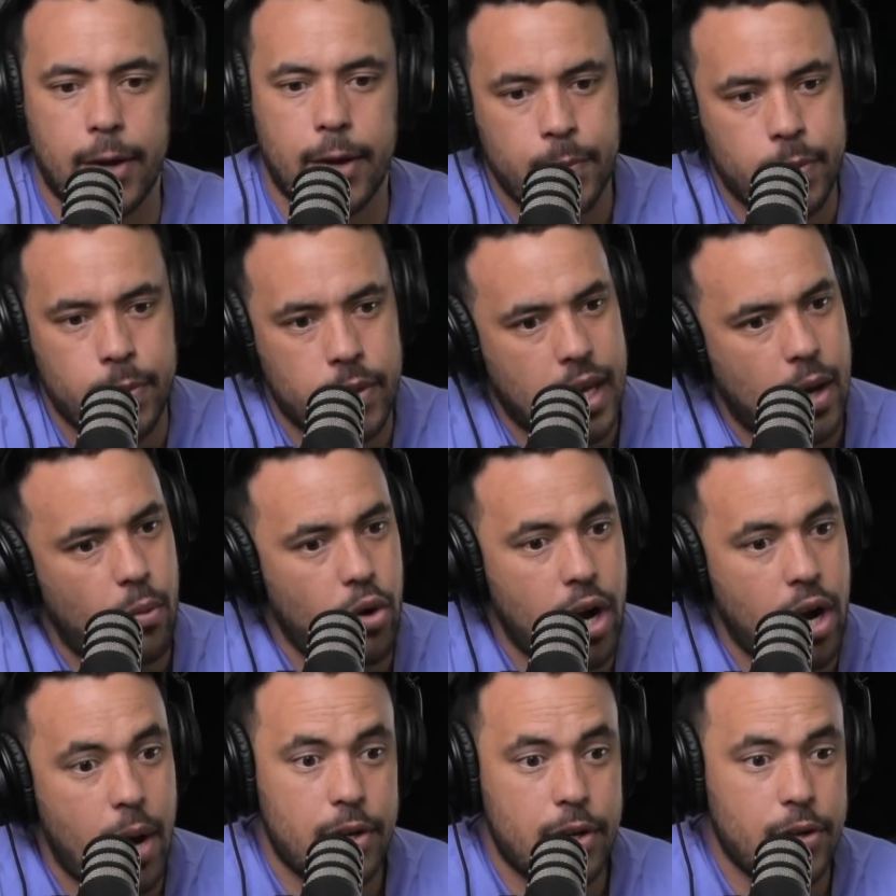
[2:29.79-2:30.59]
And we were able
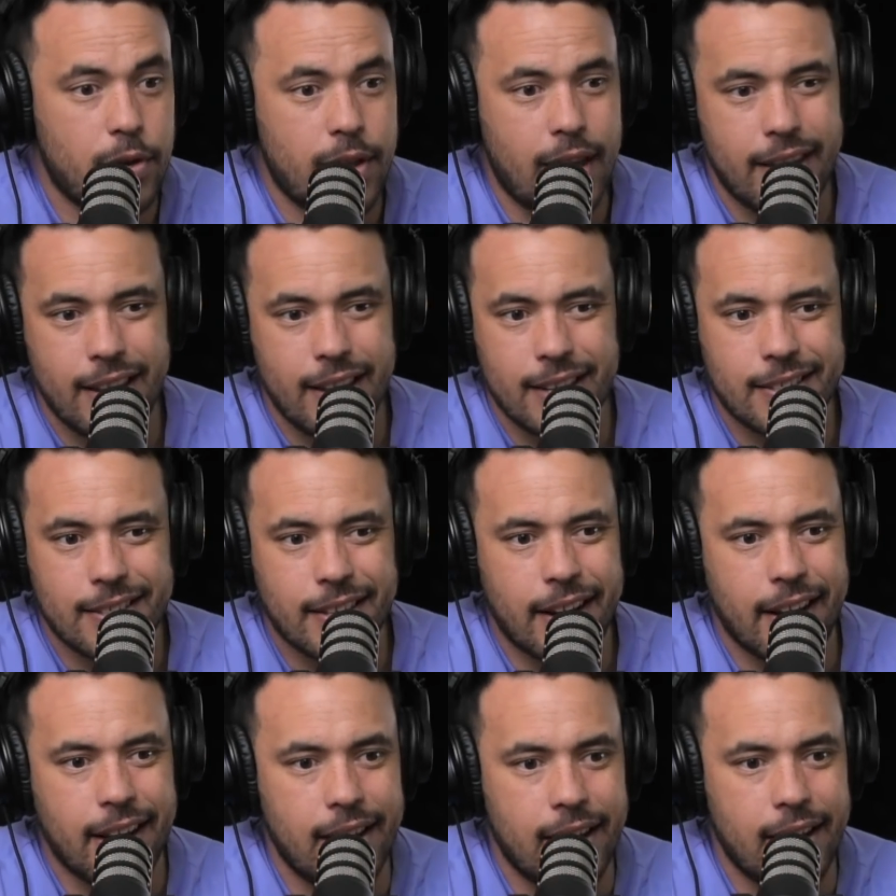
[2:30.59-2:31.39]
to do that
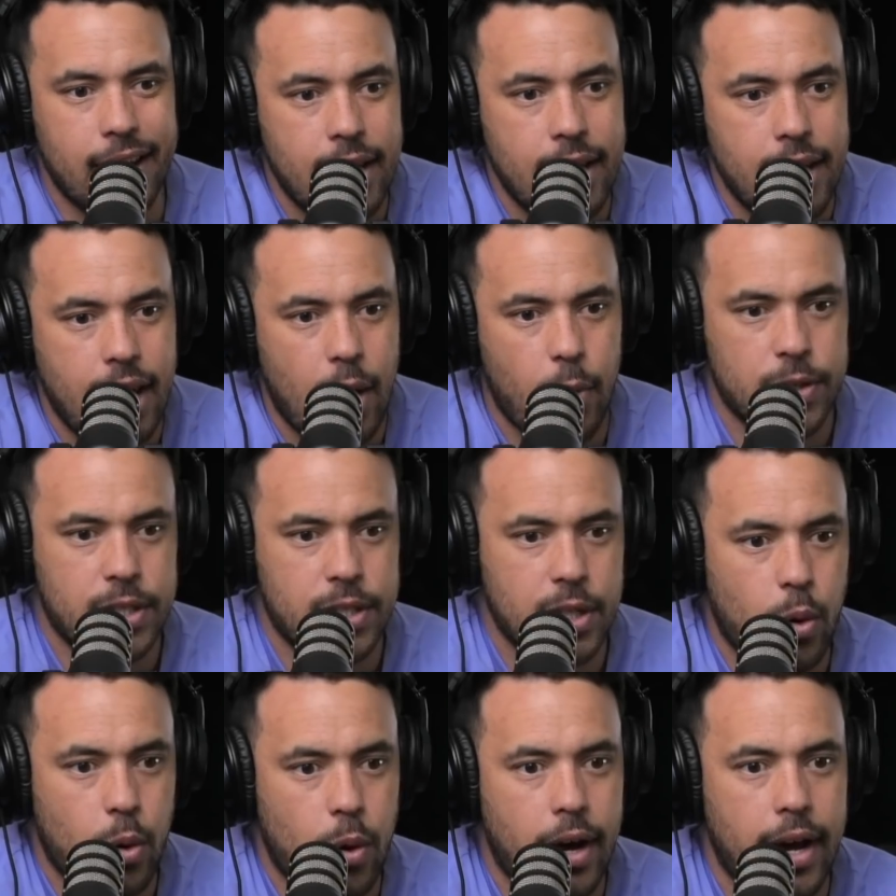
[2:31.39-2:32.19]
yesterday. It wasn't
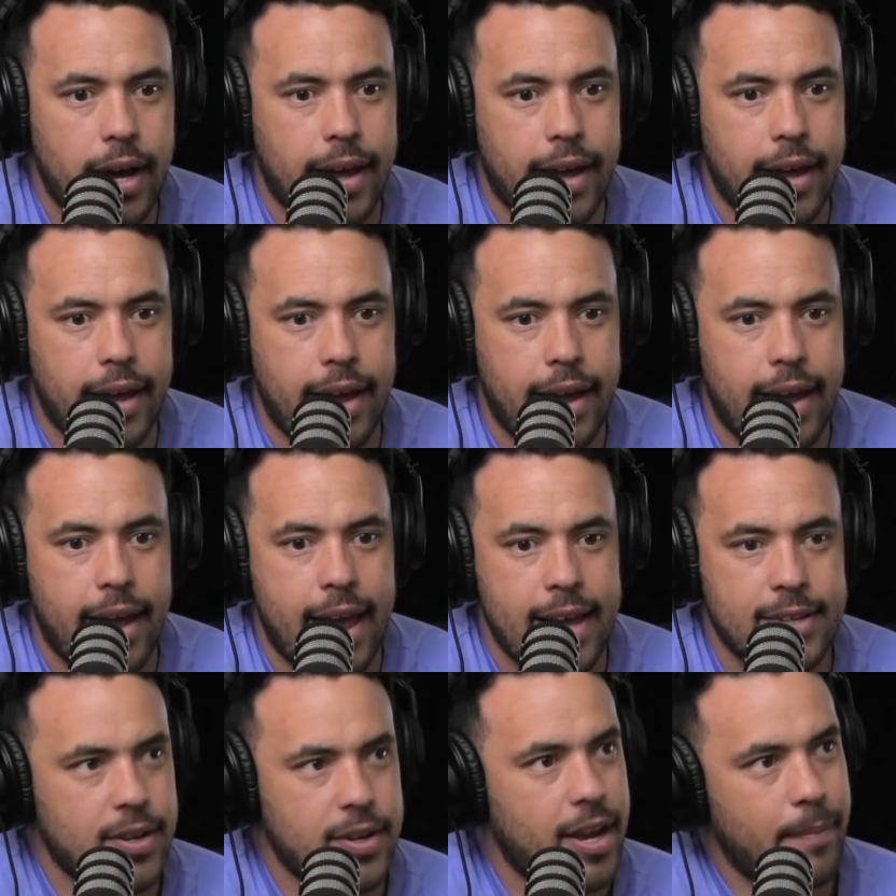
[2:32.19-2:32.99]
quite as
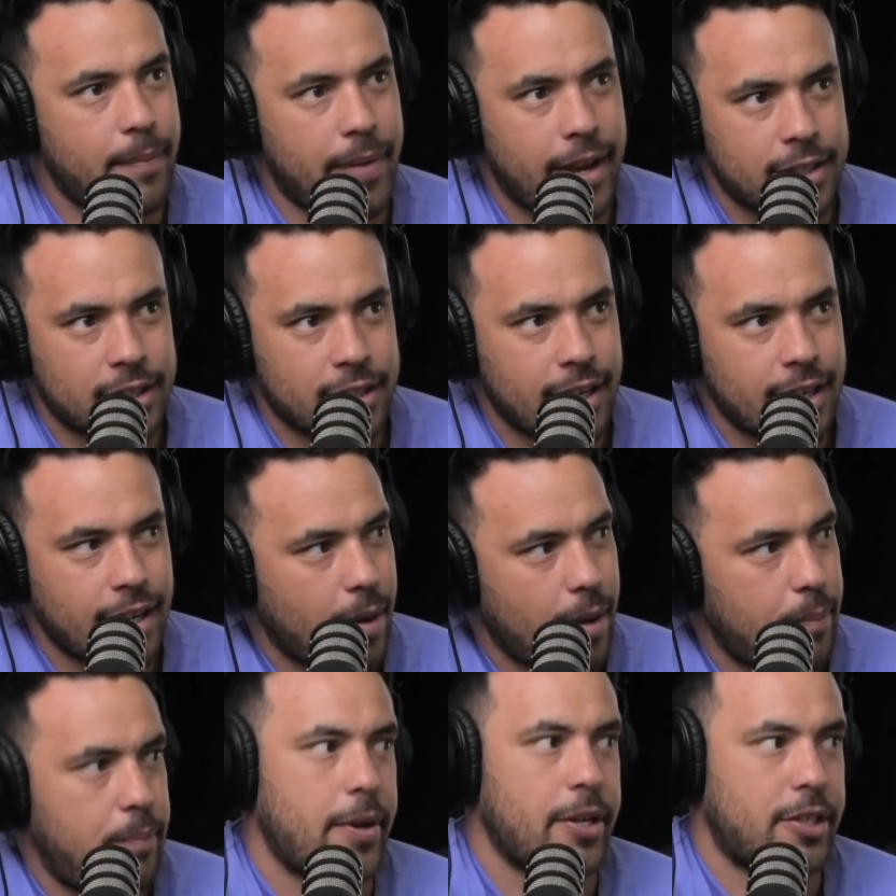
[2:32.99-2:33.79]
I imagined it. I
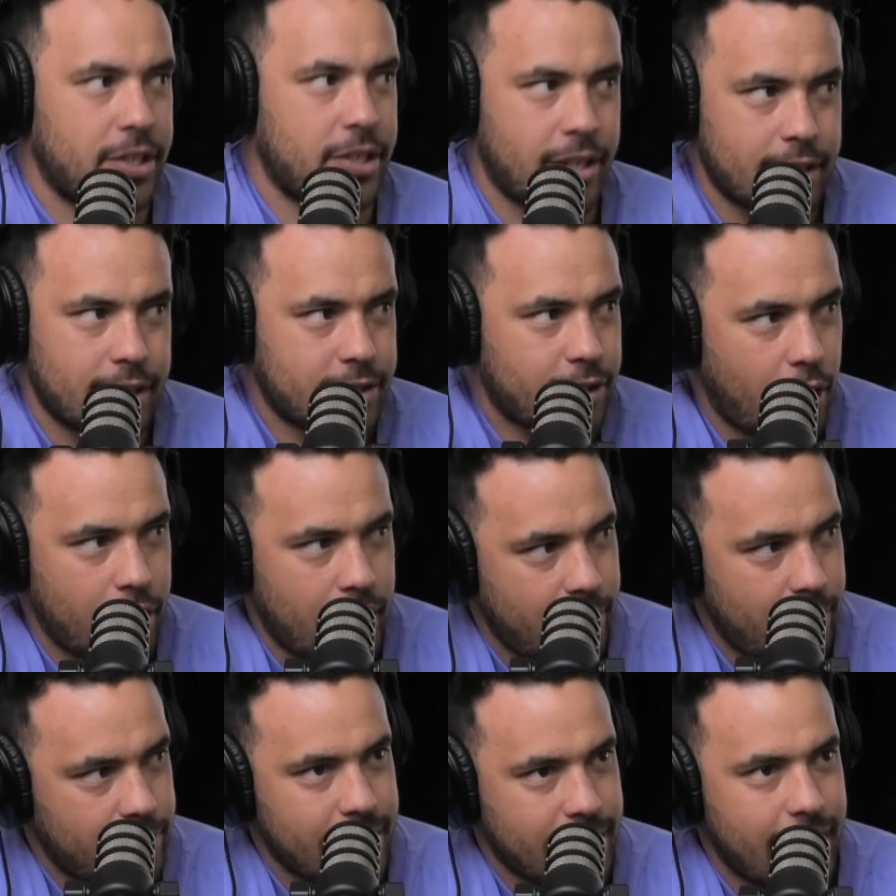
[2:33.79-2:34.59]
pictured us going over to
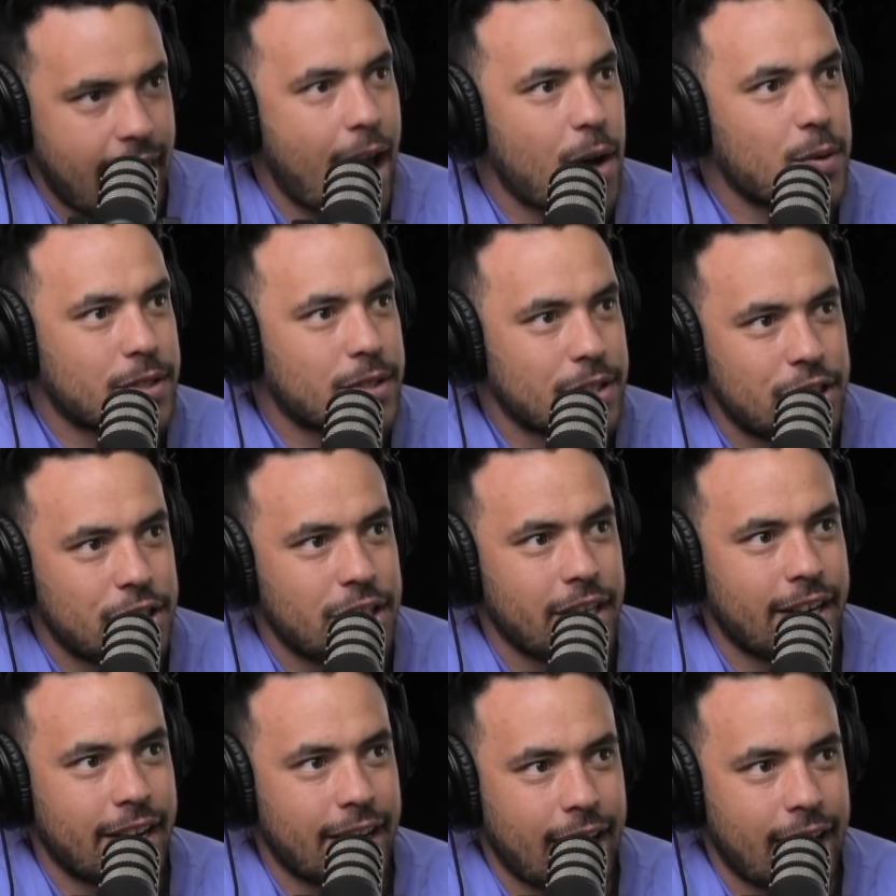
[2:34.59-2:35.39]
the house and shit
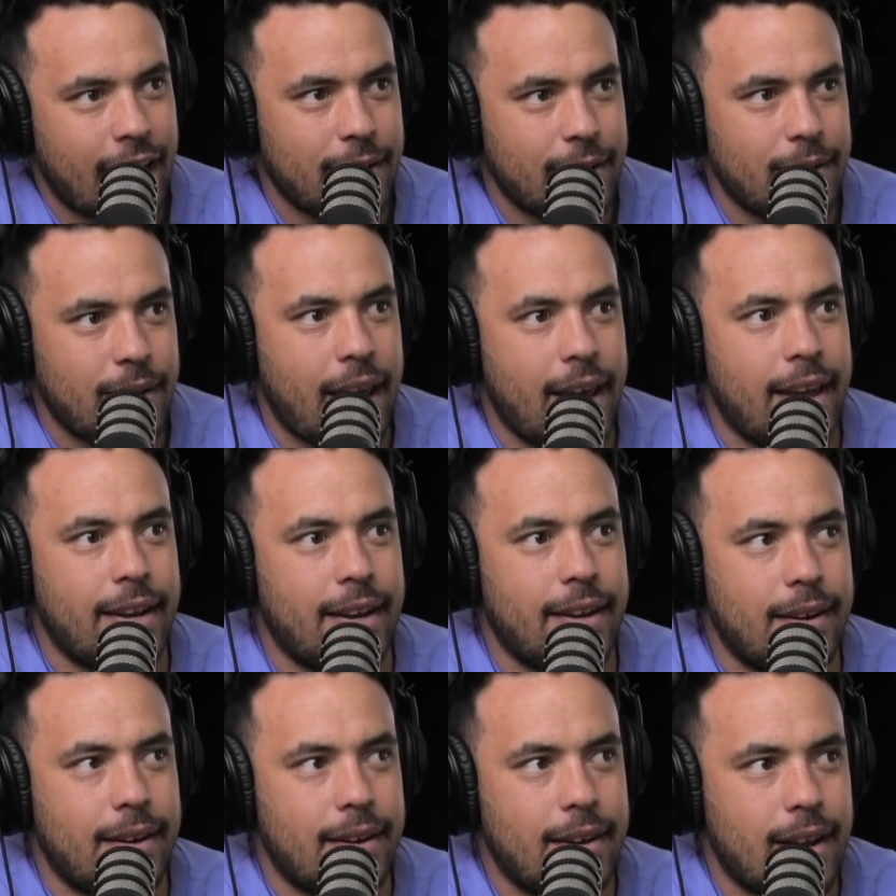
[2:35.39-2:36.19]

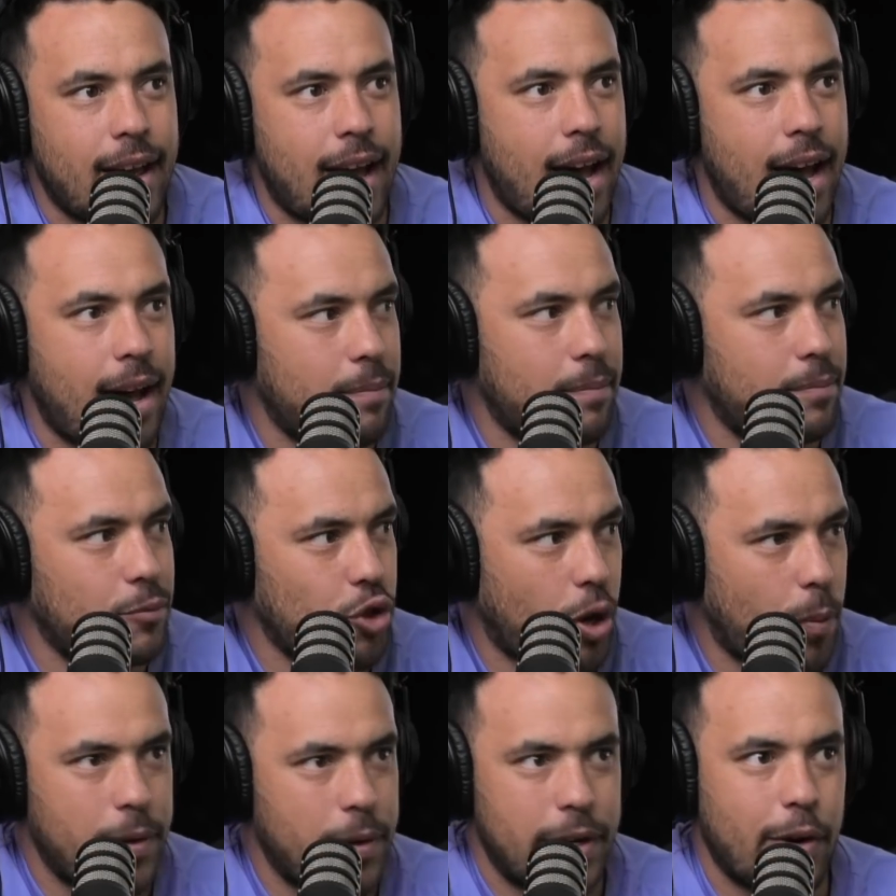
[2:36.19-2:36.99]
and
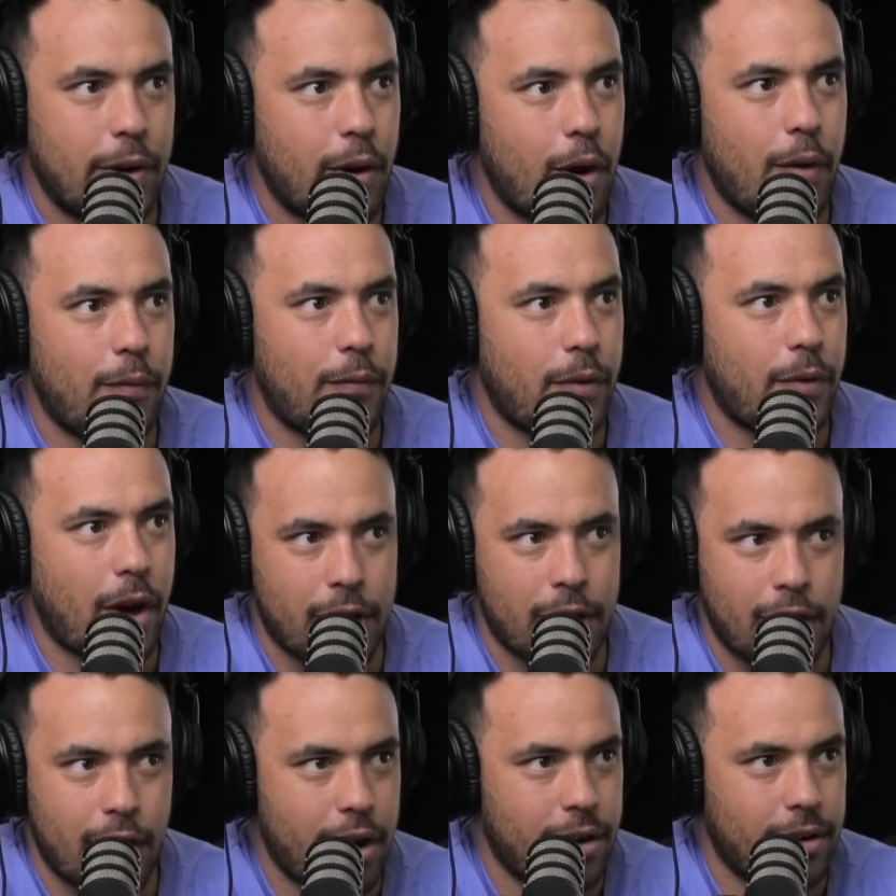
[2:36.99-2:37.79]
dropping it off. I don't
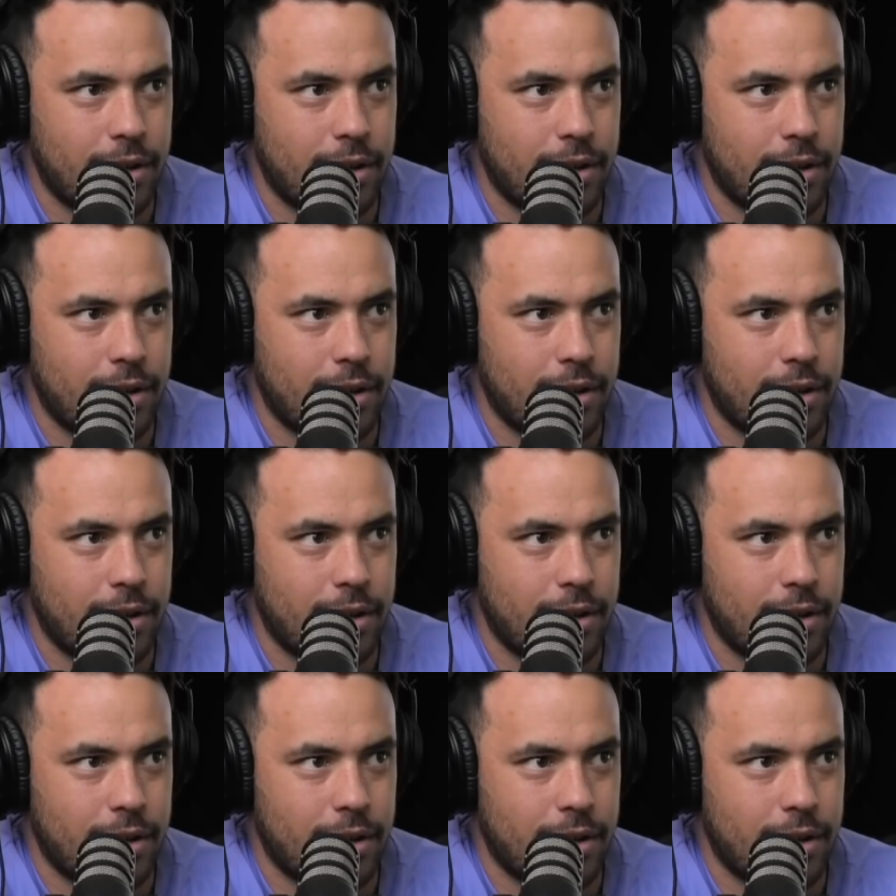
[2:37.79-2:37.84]
know.